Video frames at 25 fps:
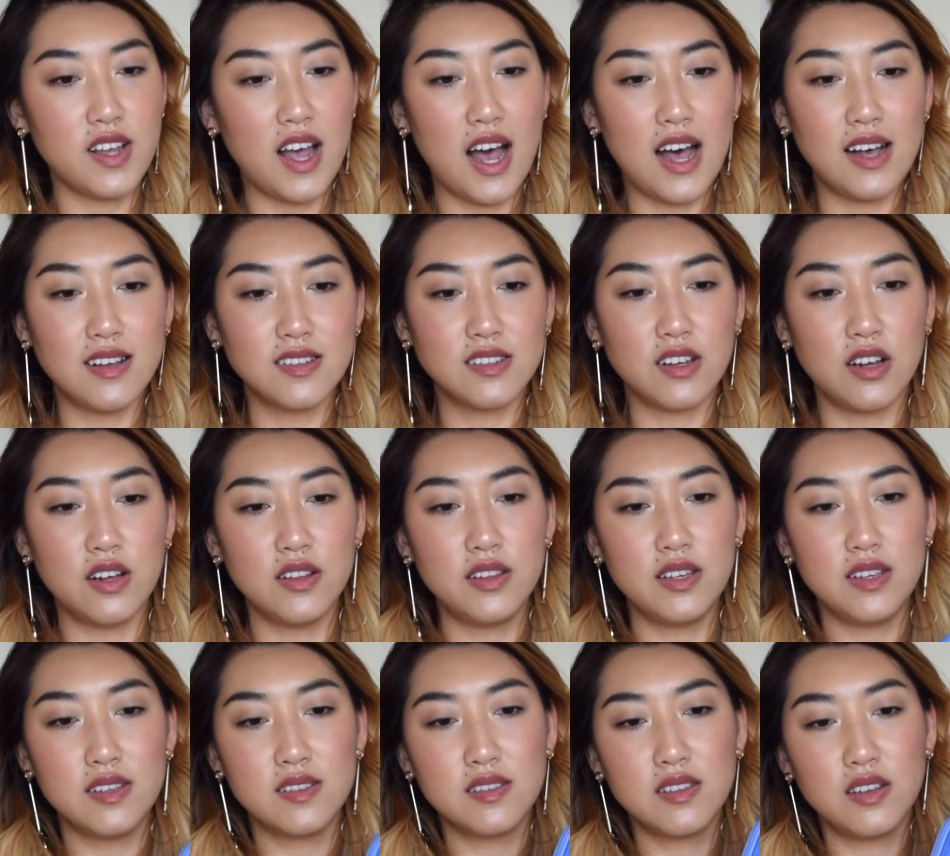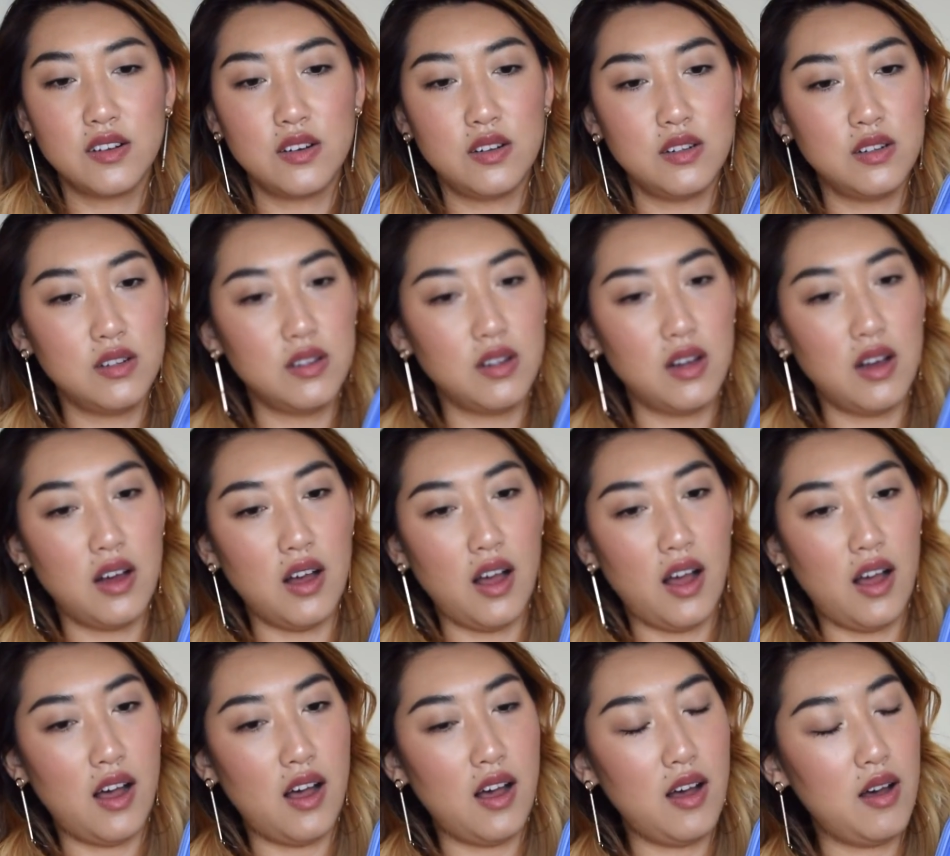It has all these little
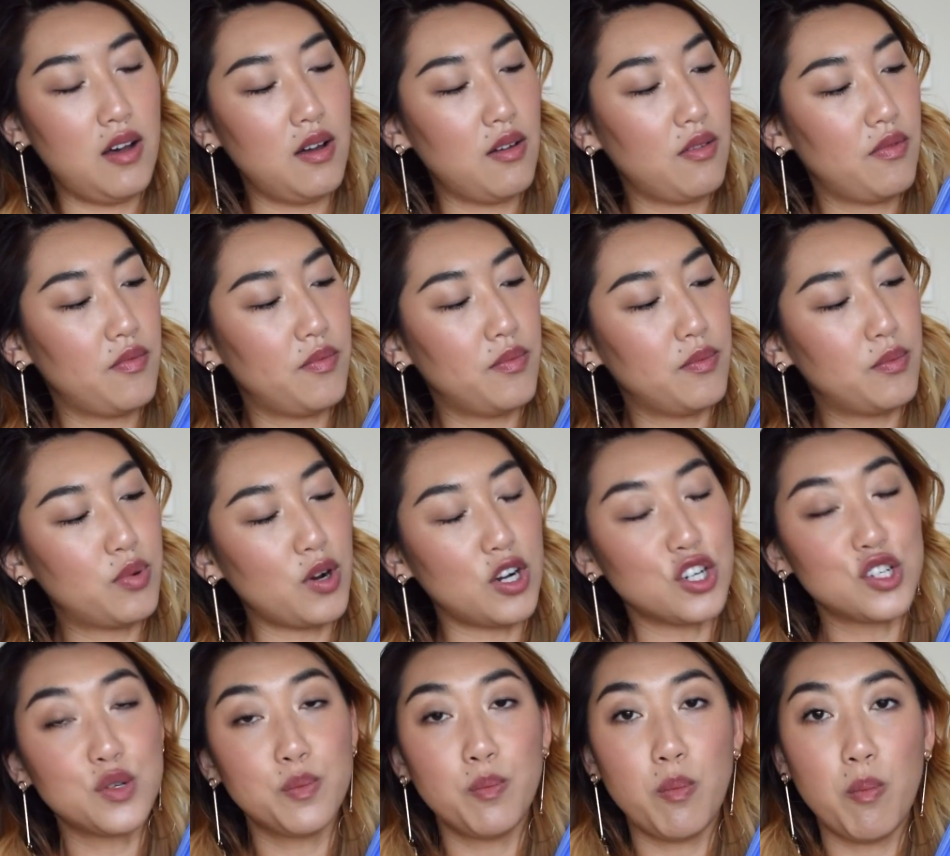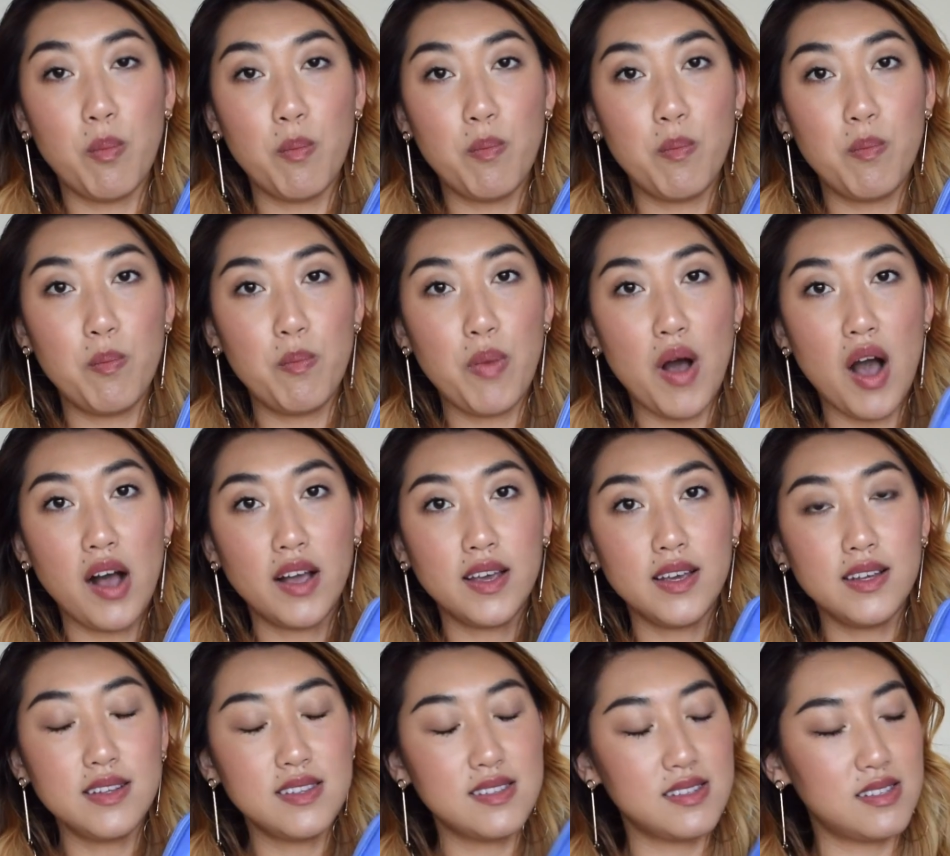brush
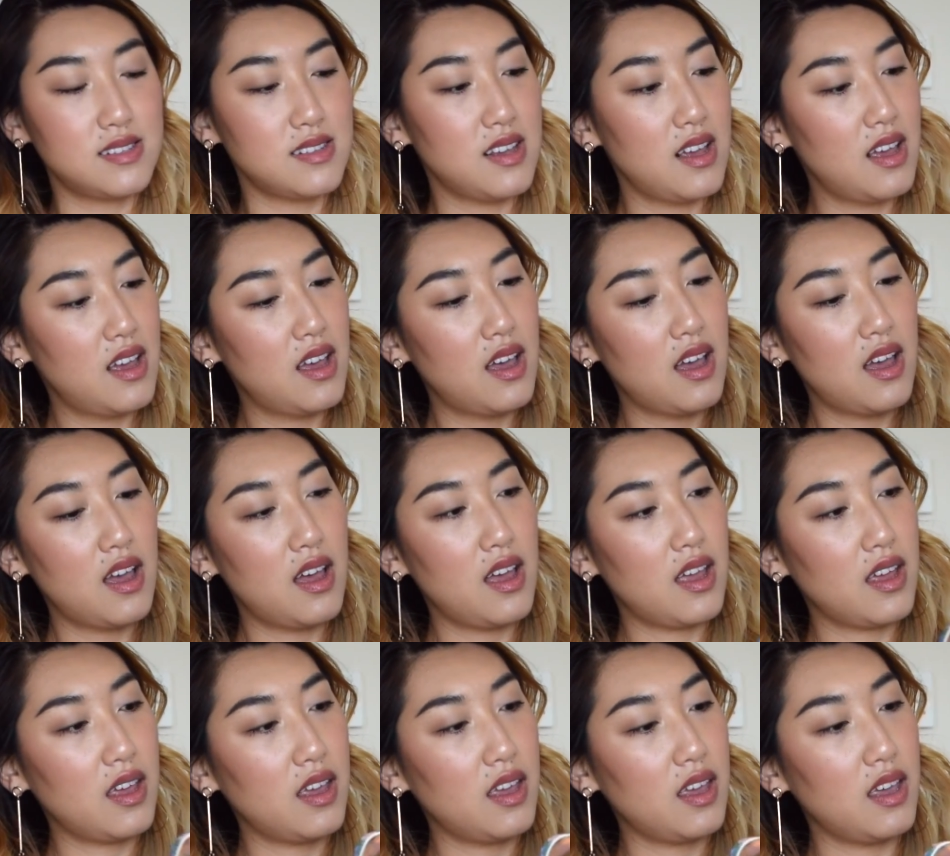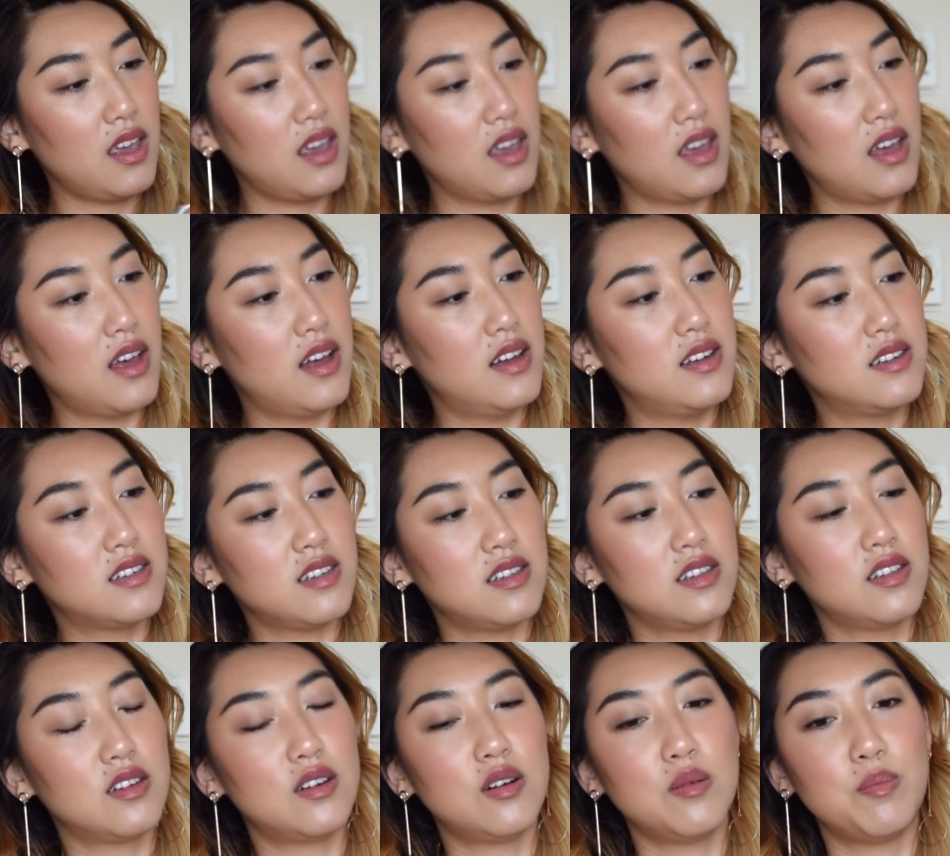pockets and
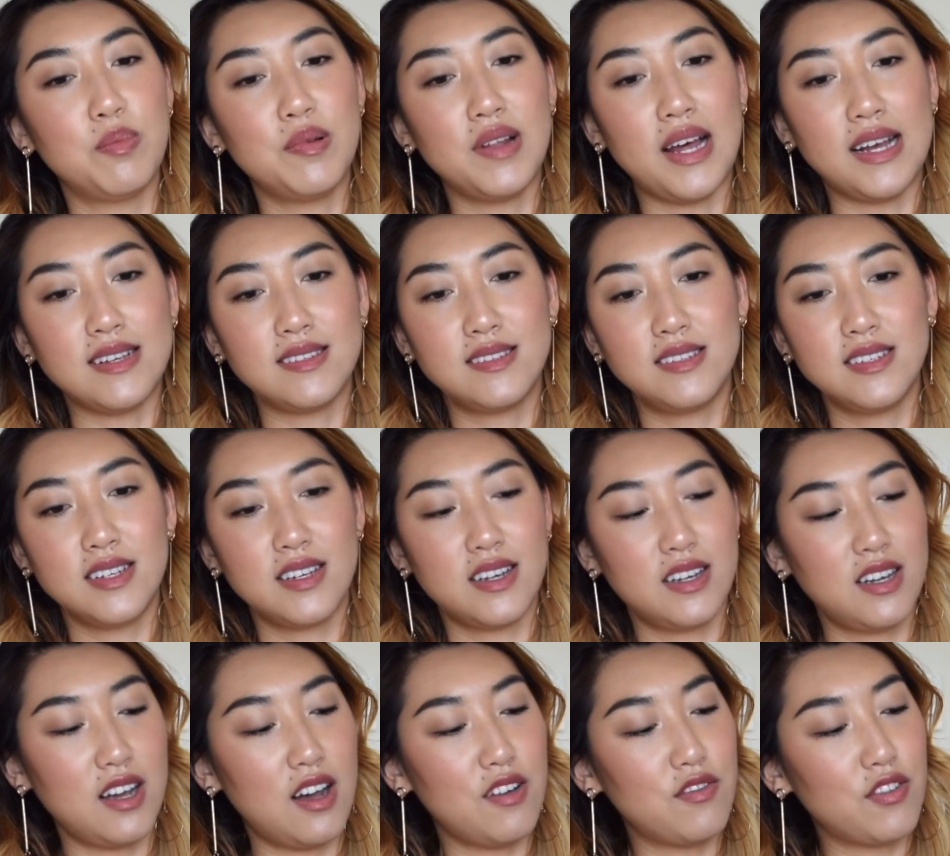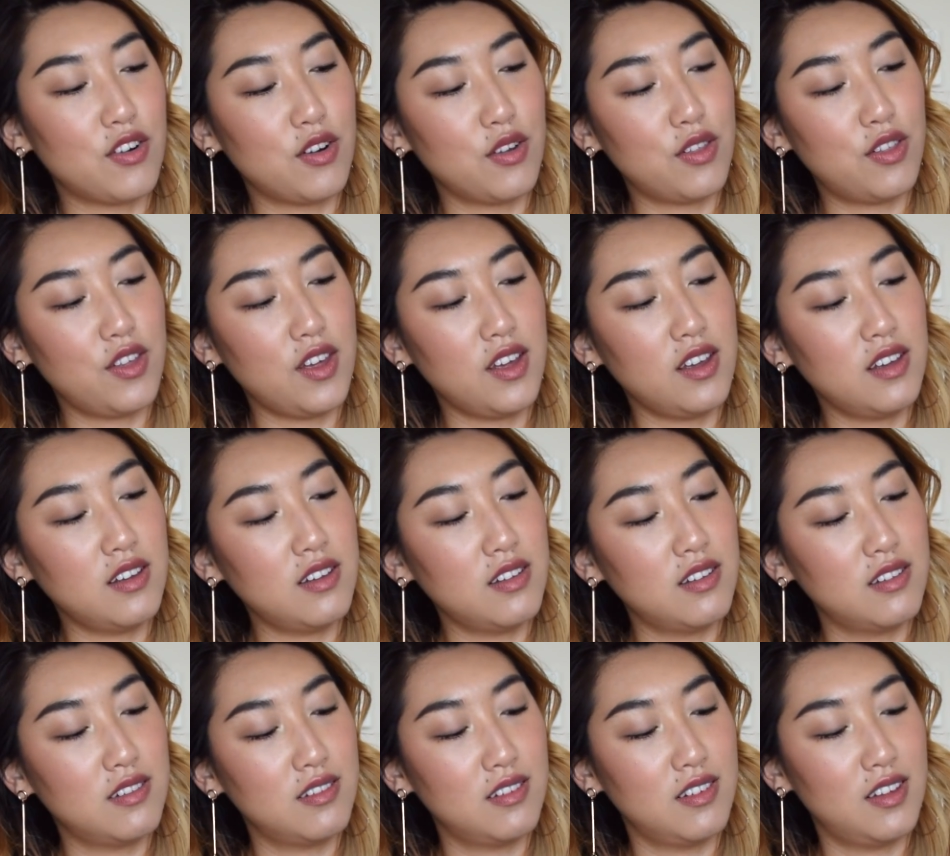a little plastic cover thing
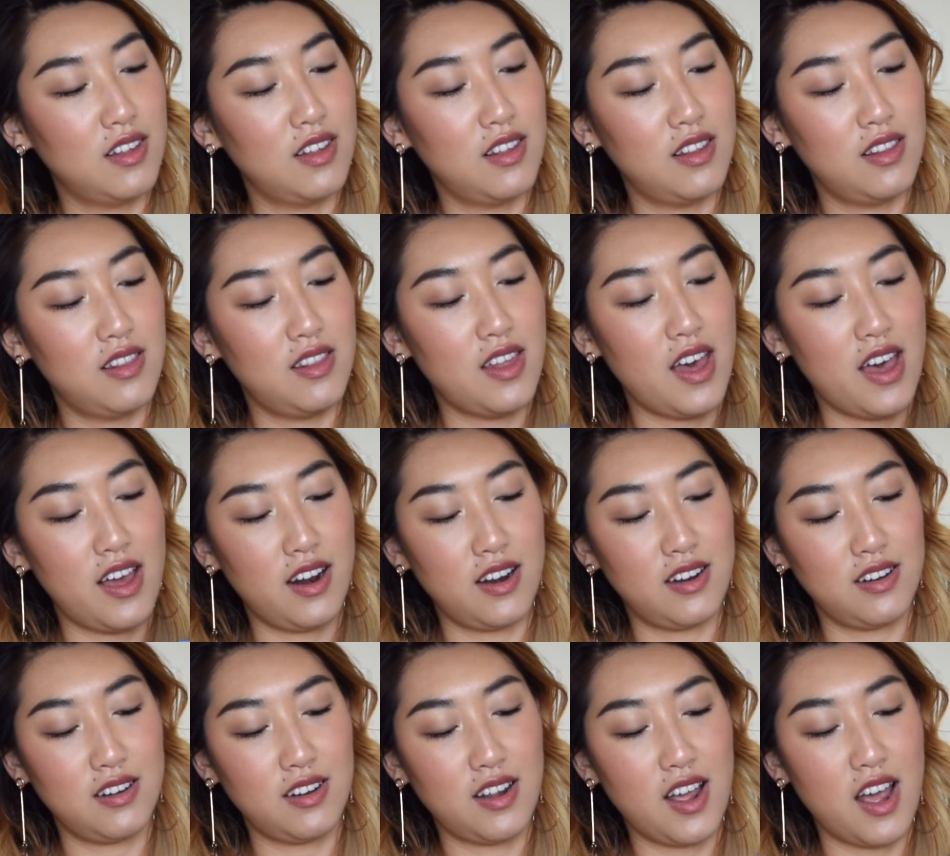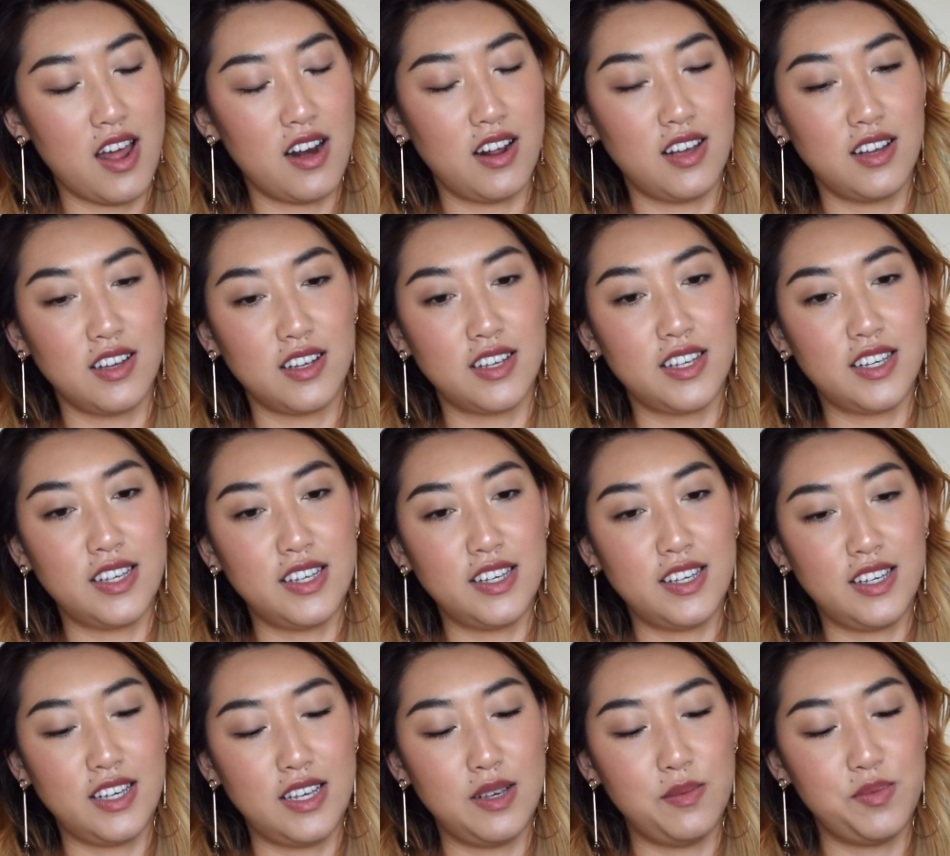that kind
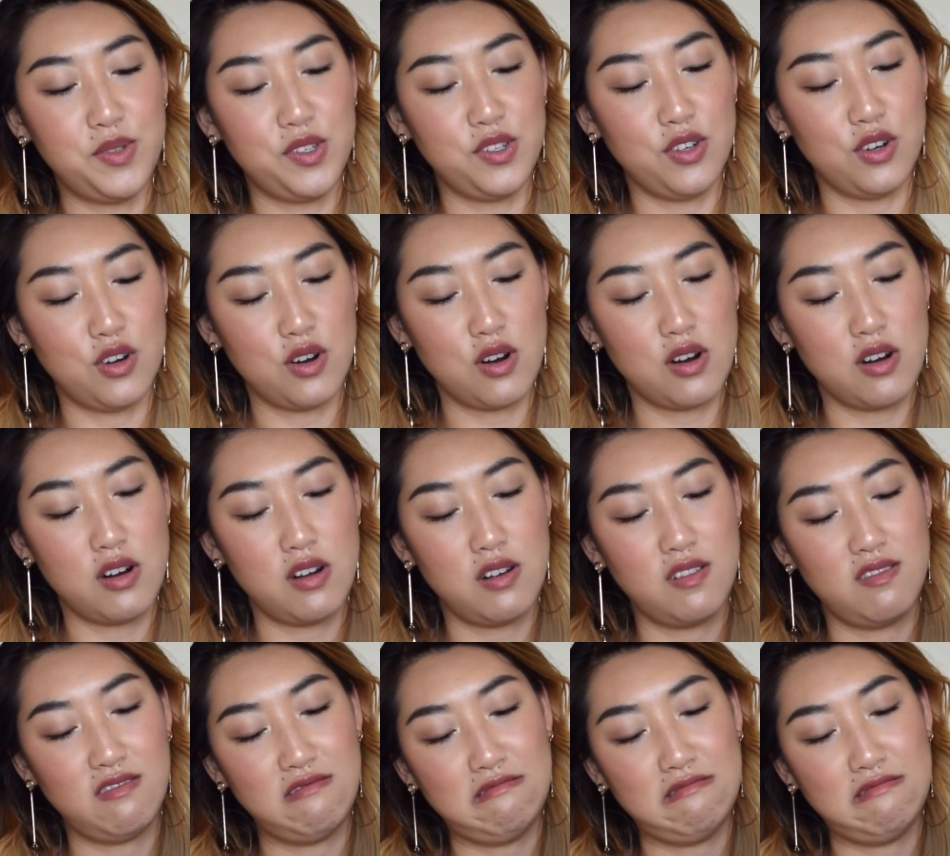of keeps your